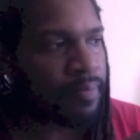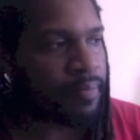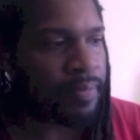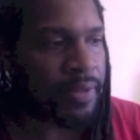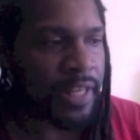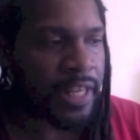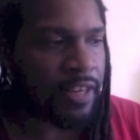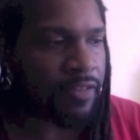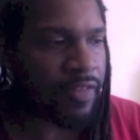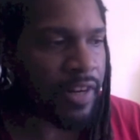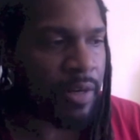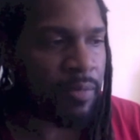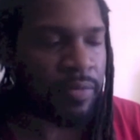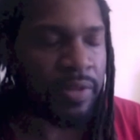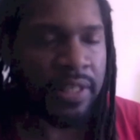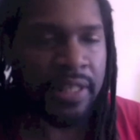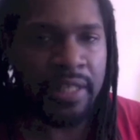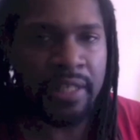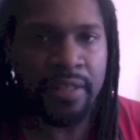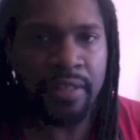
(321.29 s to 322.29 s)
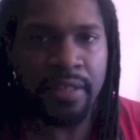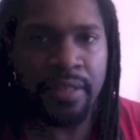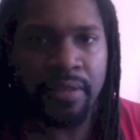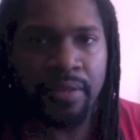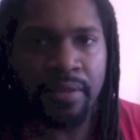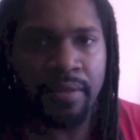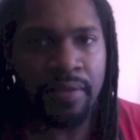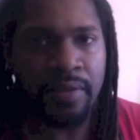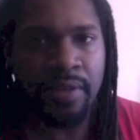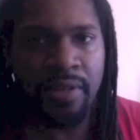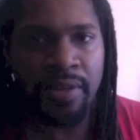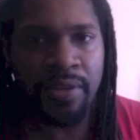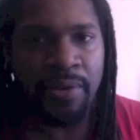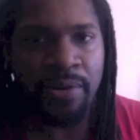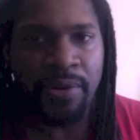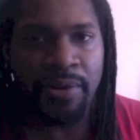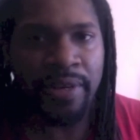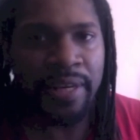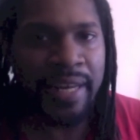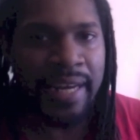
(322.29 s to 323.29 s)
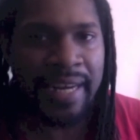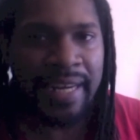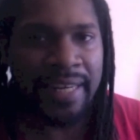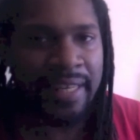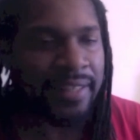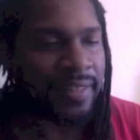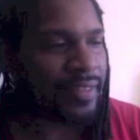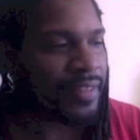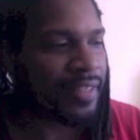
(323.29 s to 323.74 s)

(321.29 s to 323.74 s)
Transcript: playing around with this the whole night.